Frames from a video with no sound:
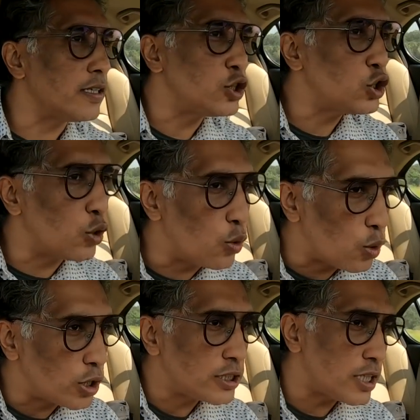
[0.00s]
slow
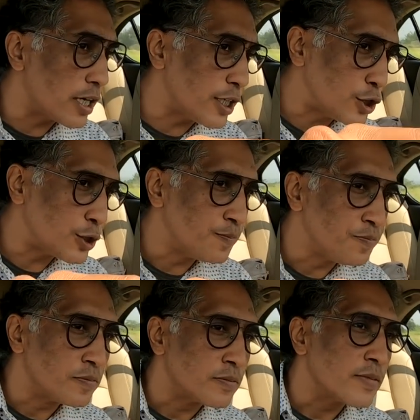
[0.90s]
or sluggish.
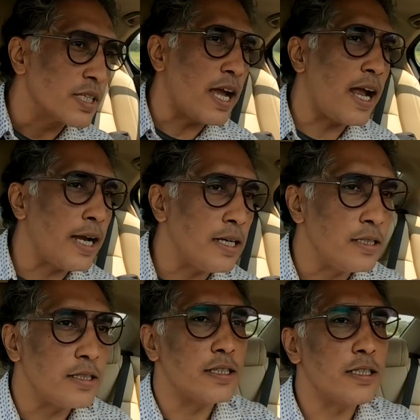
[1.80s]
And